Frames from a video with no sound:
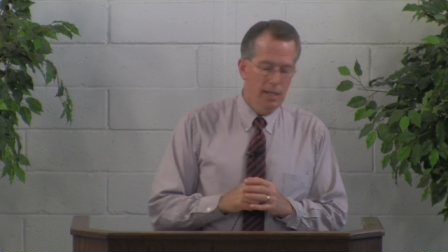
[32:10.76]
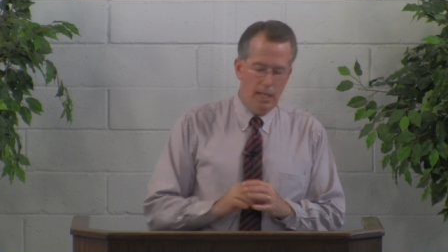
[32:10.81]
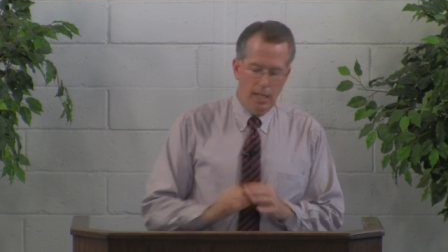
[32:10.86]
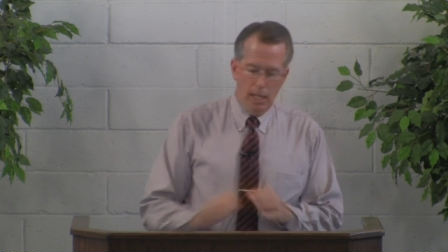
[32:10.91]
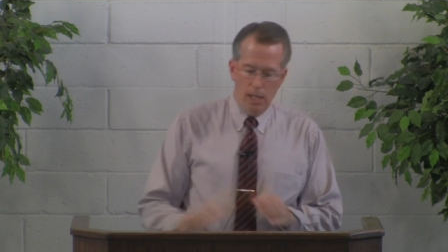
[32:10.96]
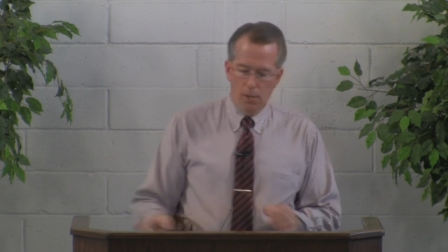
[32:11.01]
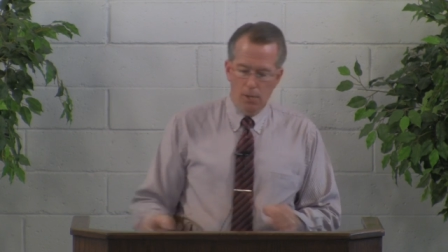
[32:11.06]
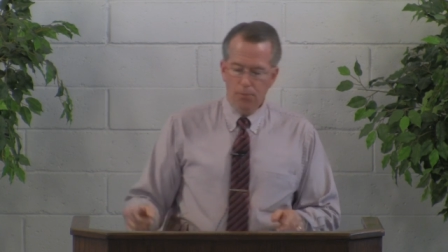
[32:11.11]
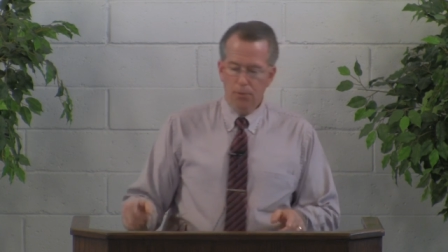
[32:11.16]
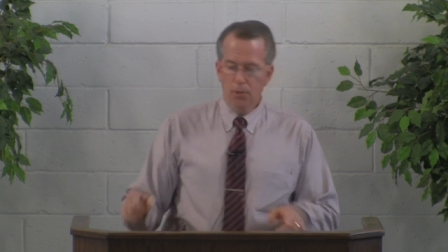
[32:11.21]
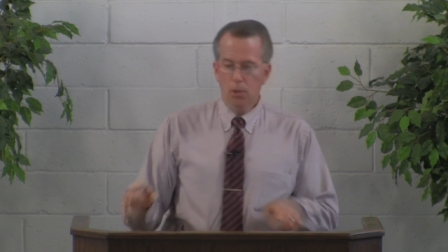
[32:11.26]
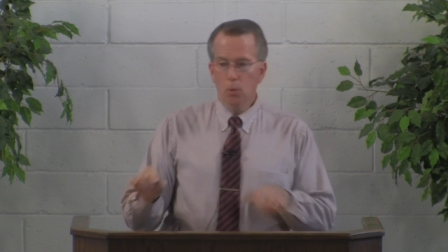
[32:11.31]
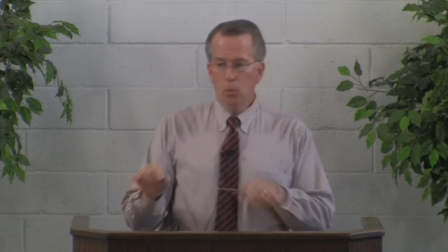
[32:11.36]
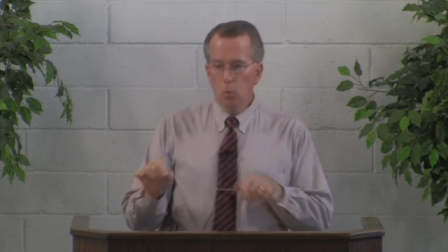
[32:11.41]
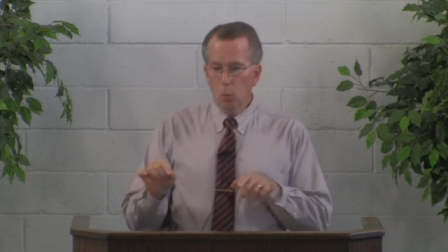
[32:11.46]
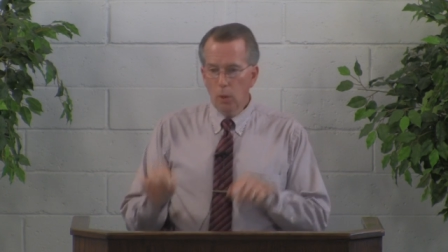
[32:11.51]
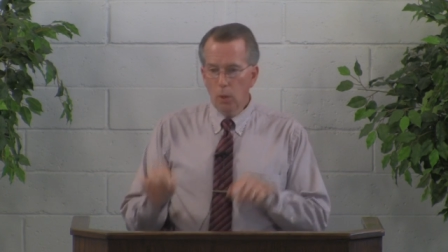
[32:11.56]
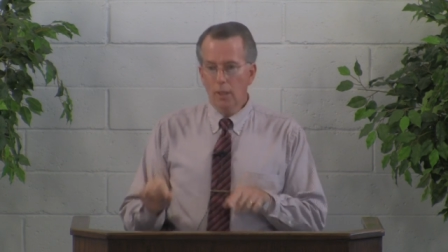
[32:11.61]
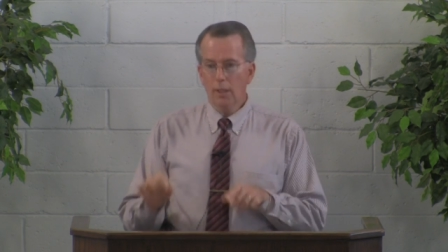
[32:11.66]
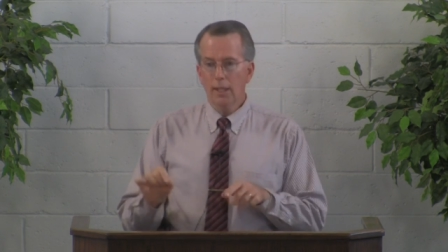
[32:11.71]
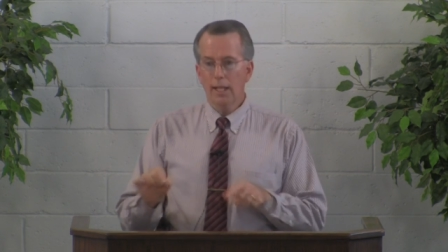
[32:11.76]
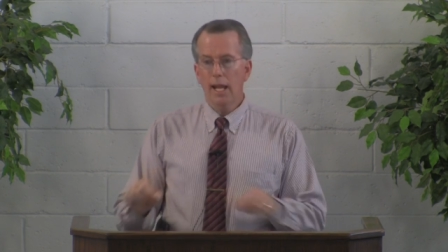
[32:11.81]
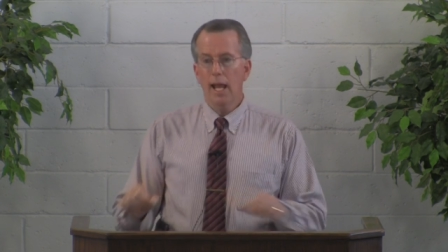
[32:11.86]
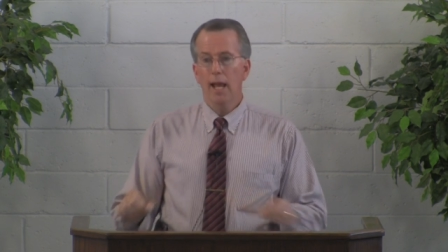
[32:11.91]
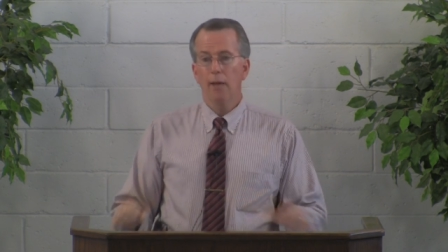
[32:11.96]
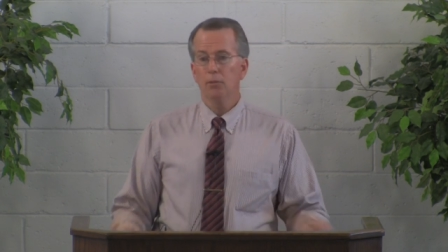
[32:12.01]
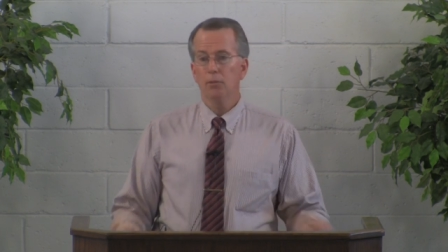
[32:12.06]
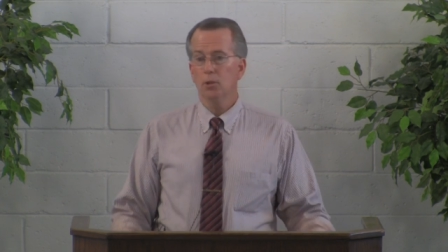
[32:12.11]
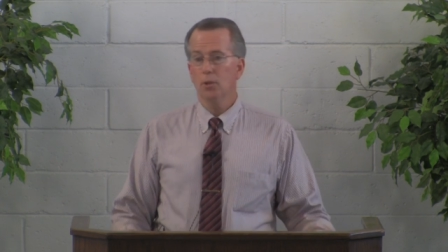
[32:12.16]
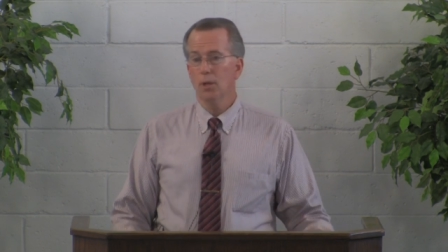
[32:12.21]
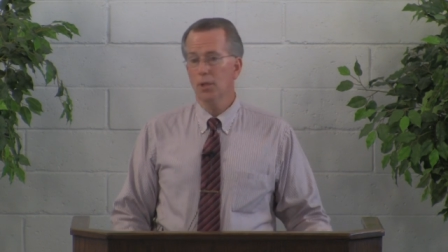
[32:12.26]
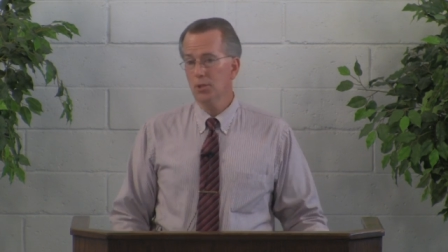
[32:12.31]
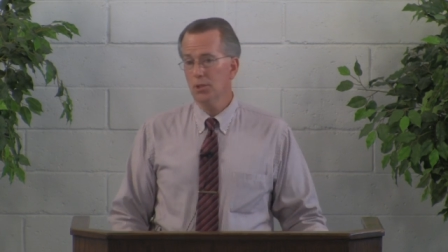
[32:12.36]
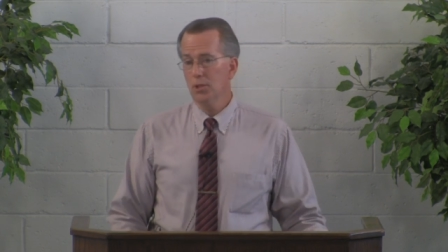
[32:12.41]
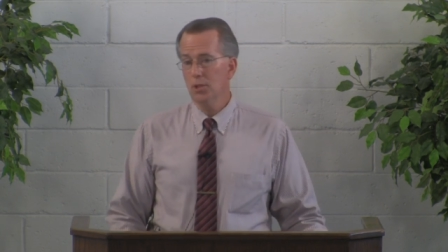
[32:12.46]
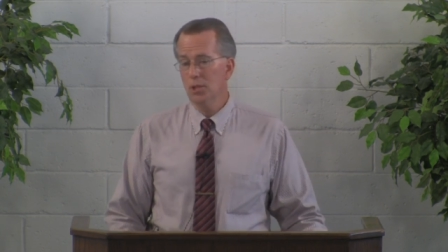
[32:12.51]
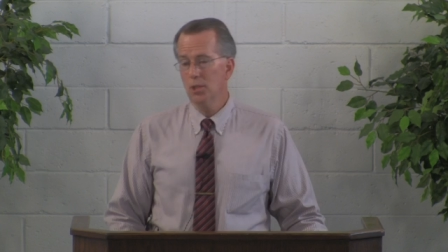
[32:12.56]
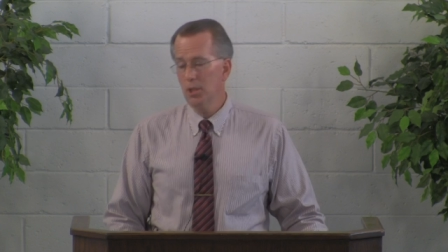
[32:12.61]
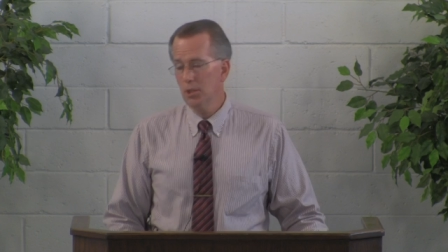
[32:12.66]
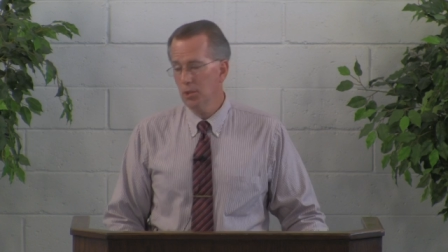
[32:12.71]
if you really have
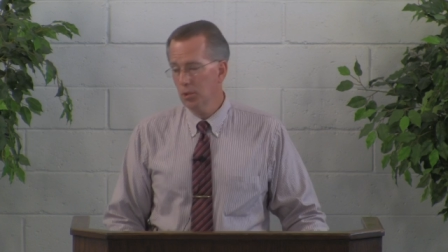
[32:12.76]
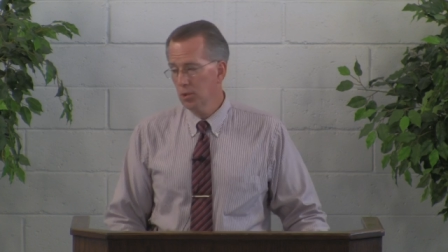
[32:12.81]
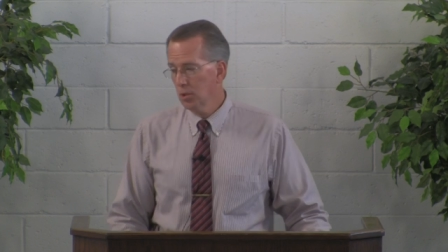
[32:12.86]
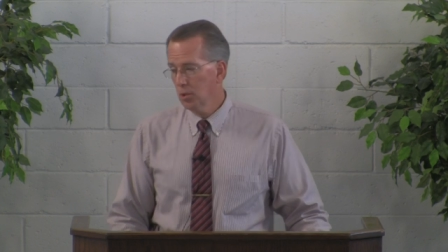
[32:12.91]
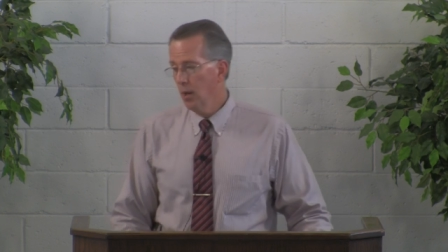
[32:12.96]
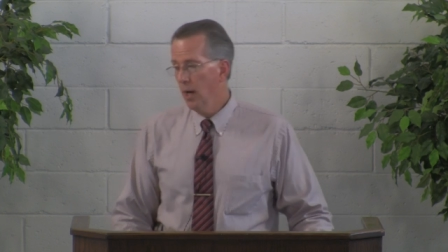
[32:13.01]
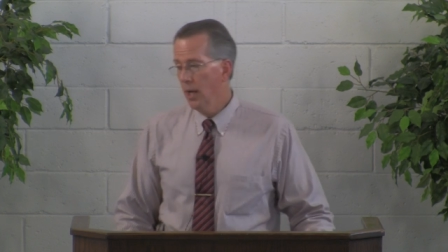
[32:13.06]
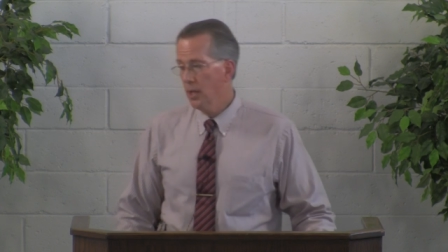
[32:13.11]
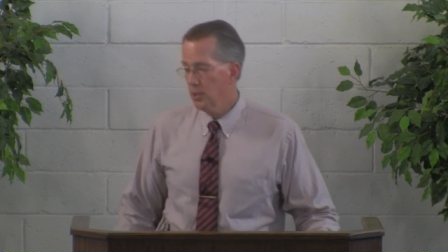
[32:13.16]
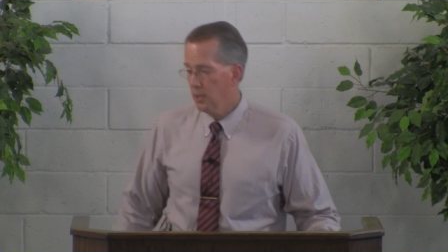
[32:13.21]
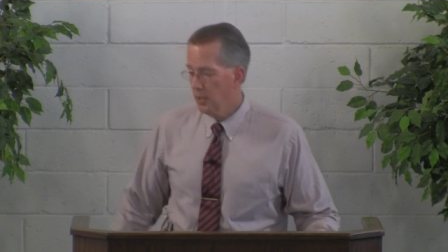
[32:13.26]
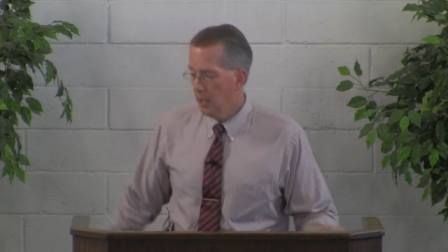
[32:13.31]
trusted Jesus Christ.